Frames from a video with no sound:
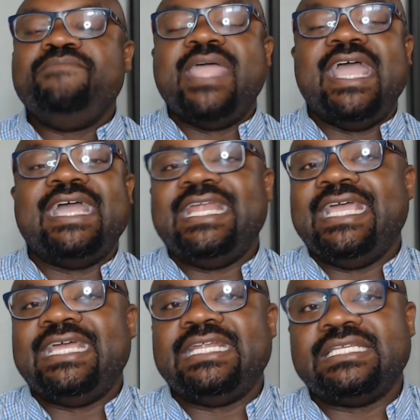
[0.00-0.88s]
and
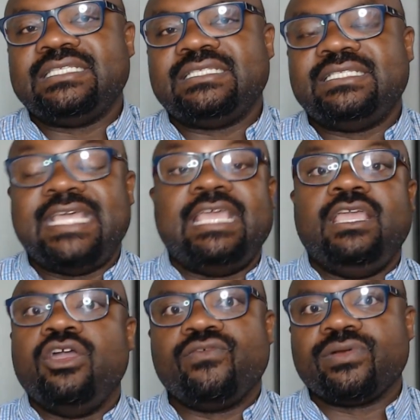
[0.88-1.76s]
it is taking
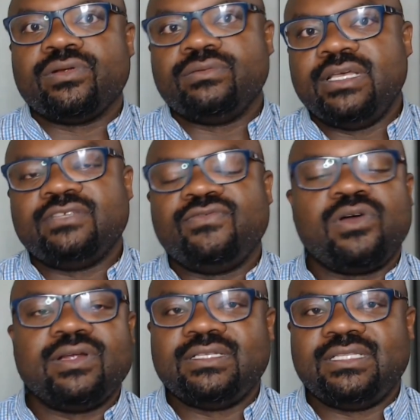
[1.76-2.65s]
over as
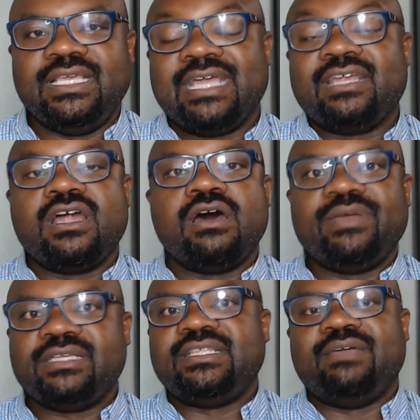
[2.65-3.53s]
far as the
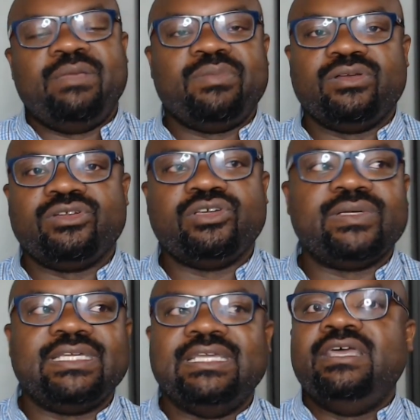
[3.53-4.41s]
economics that people are
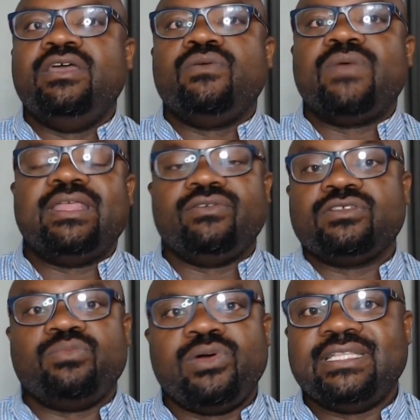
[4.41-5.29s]
doing. Right, there was a
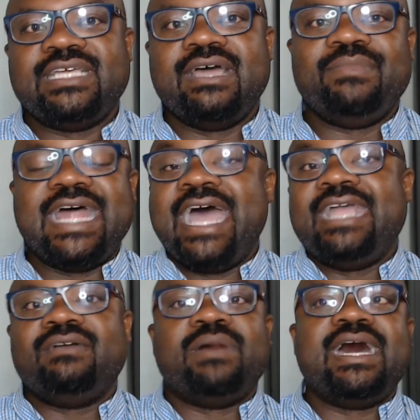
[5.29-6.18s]
point in time that I
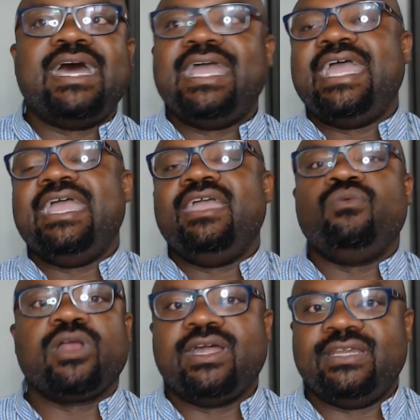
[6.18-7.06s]
could buy a
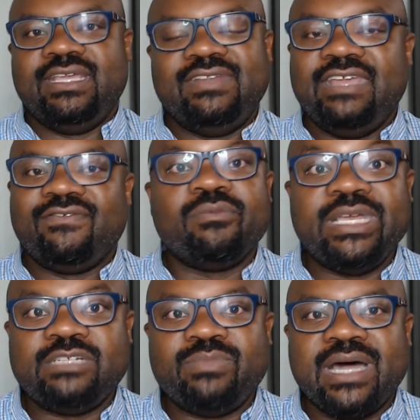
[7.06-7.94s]
workout DVD from
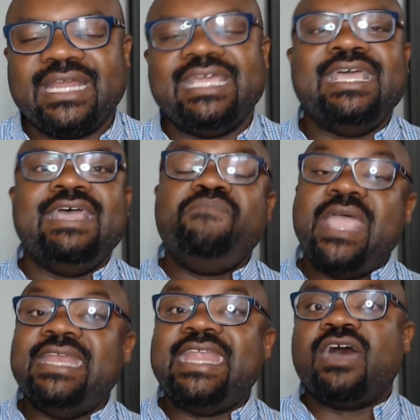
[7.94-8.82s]
Beachbody,
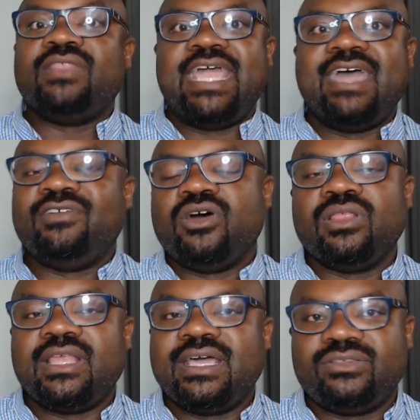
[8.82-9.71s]
and now they have an
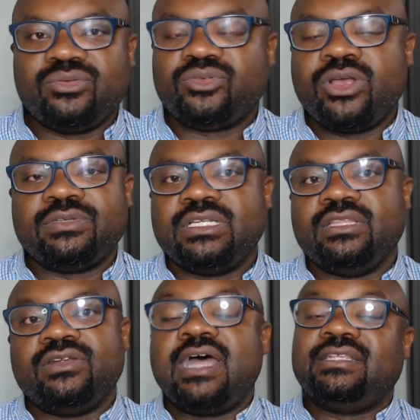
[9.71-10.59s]
online subscription. They're
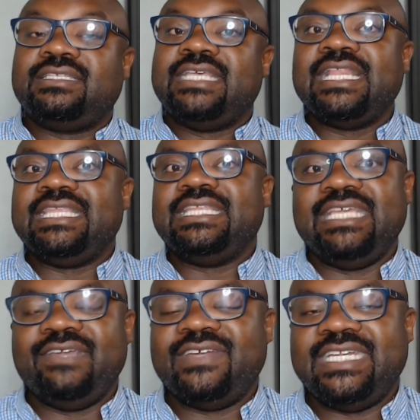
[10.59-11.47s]
not selling the
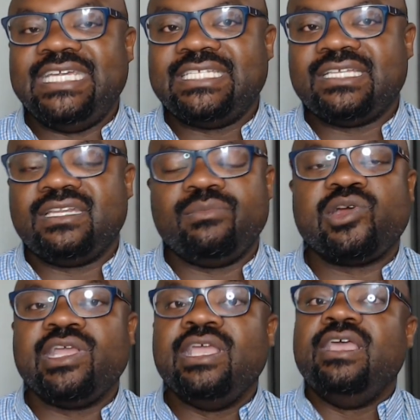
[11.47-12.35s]
DVDs
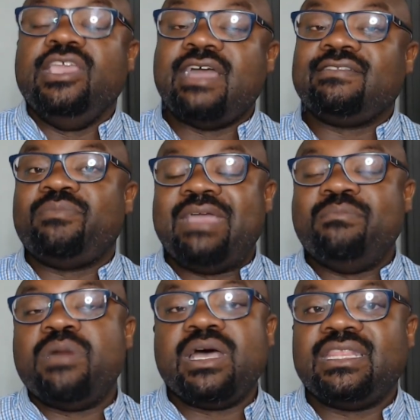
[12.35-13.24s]
anymore. You have to pay
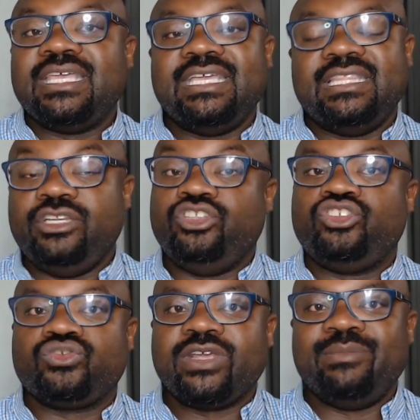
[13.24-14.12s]
monthly, and then you
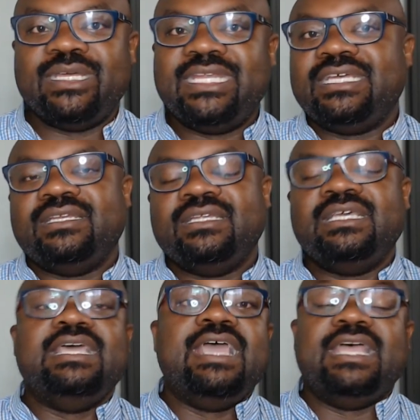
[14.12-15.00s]
stream it in,
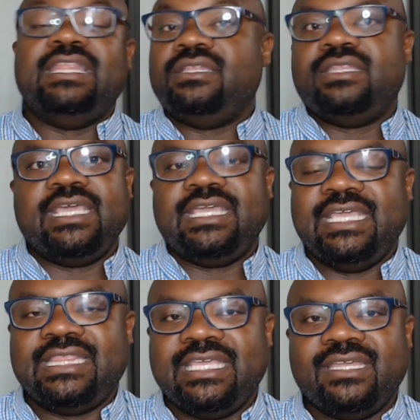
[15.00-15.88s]
and then they can
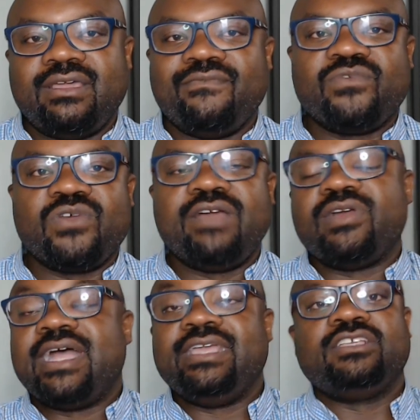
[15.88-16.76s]
get the income forever.
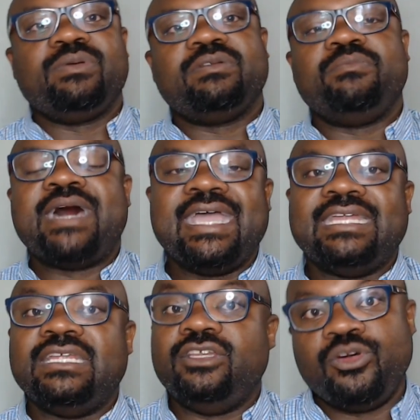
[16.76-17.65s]
I used to be able to buy an
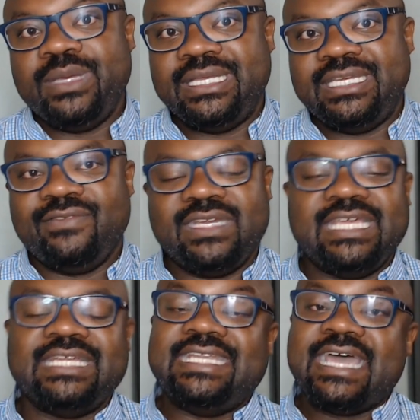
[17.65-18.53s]
Adobe DVD
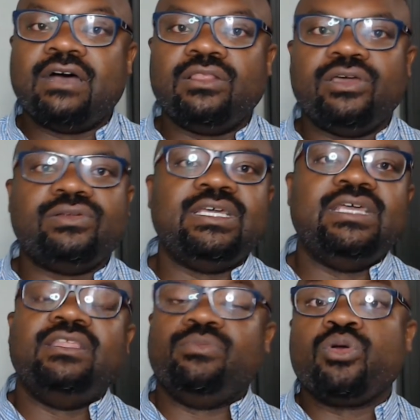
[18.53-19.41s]
and download
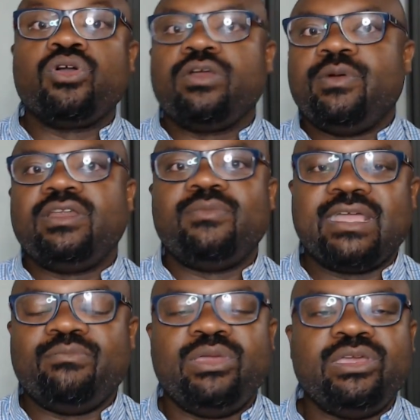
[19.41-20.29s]
the program onto my
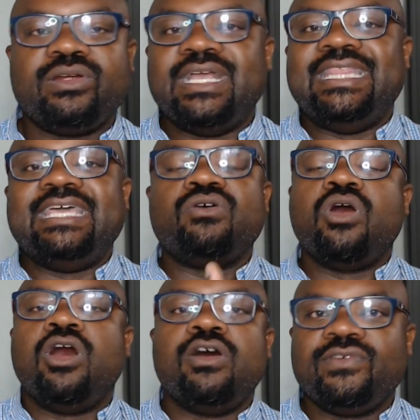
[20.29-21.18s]
computer, and they don't
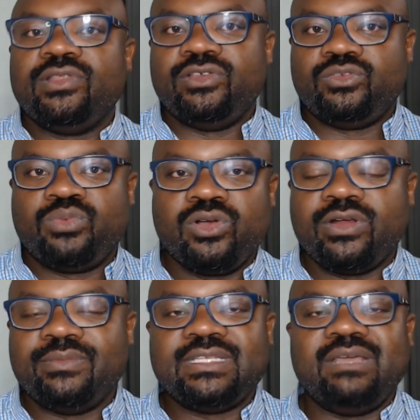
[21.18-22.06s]
offer those
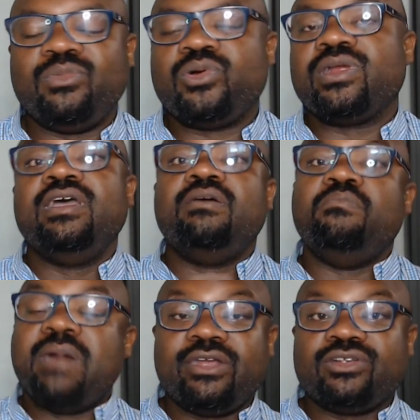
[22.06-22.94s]
programs anymore.
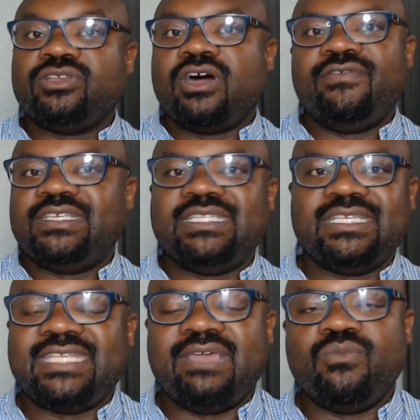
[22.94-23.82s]
Microsoft is the
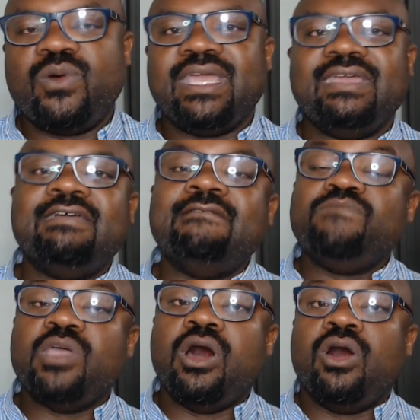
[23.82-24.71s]
same way
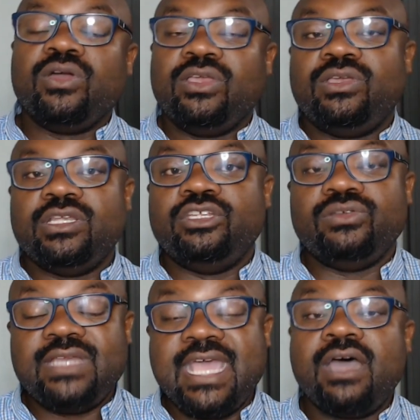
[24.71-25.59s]
all you can do
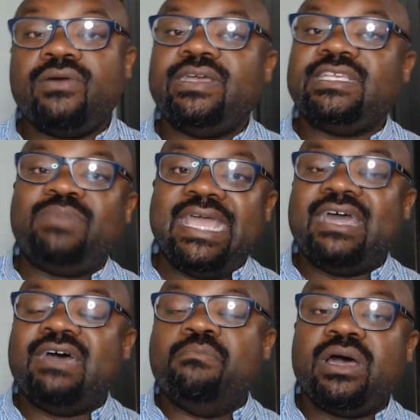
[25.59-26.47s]
now is pay
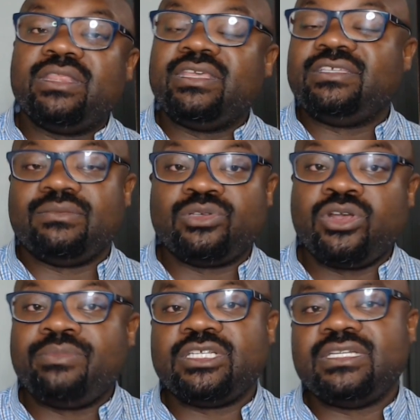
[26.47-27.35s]
a monthly
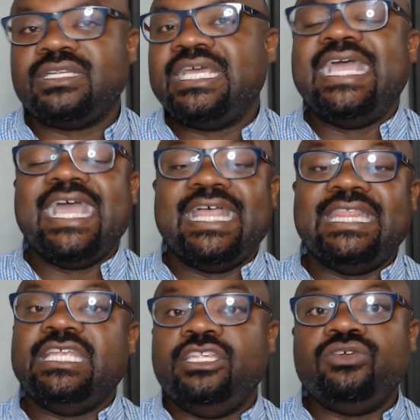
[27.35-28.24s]
subscription and
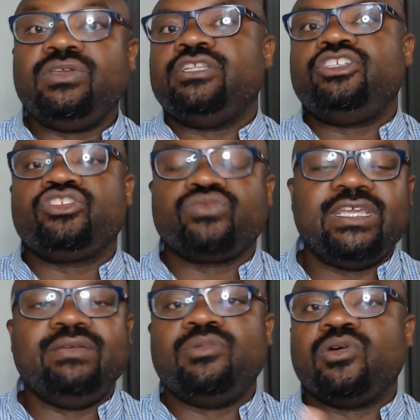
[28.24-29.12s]
then you can
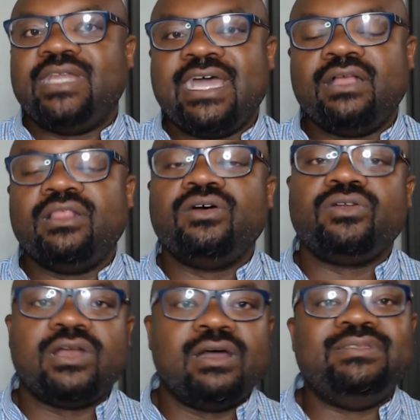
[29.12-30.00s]
stream or download
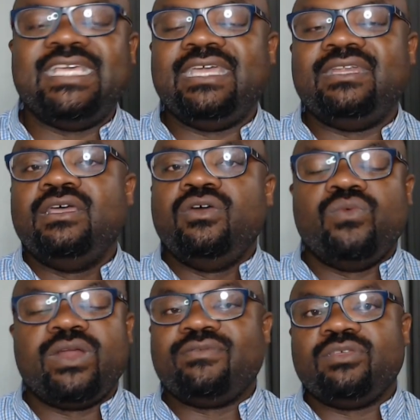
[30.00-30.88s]
or update
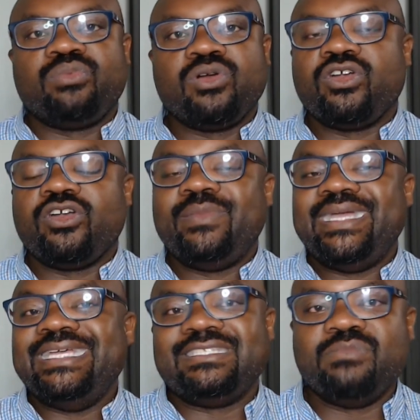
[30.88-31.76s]
whatever the program
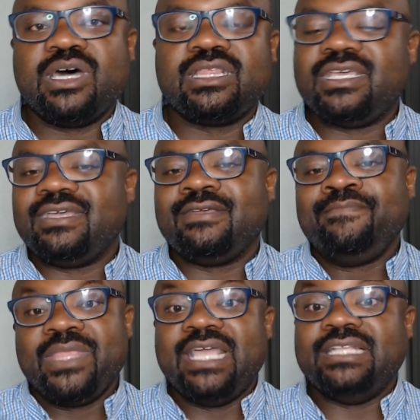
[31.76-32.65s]
is monthly.
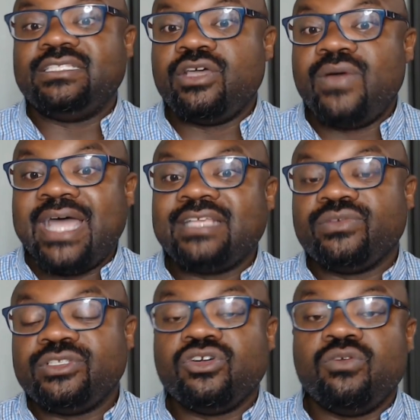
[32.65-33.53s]
And so as a
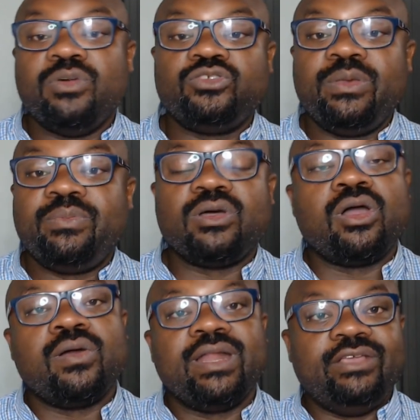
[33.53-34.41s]
result, most people are
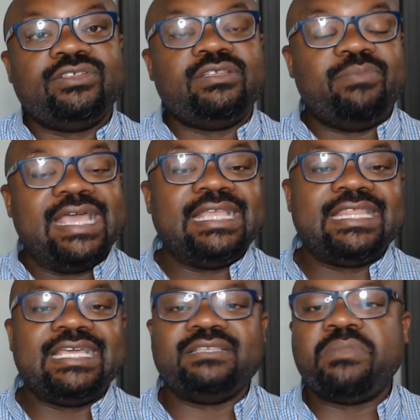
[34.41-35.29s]
already used to paying
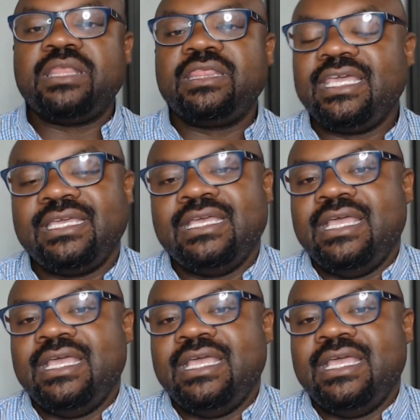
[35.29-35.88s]
things monthly.